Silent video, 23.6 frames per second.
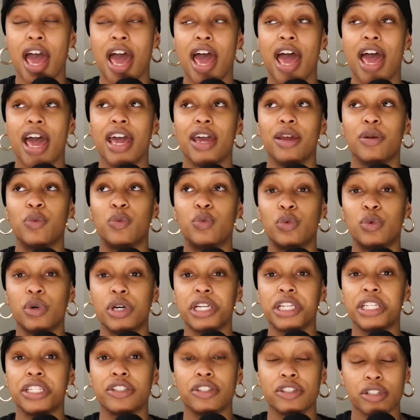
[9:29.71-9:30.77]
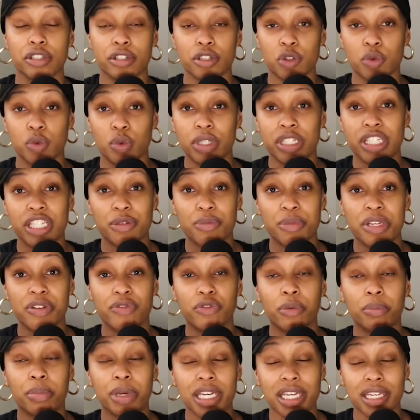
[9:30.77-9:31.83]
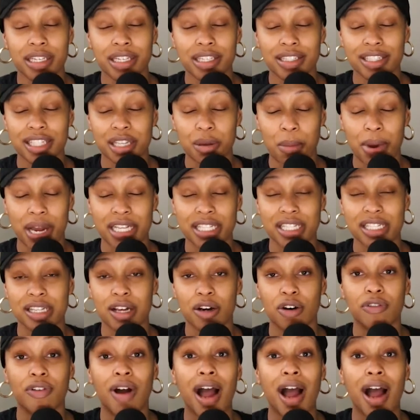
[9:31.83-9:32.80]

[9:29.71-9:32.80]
And what it took was me repeating to myself,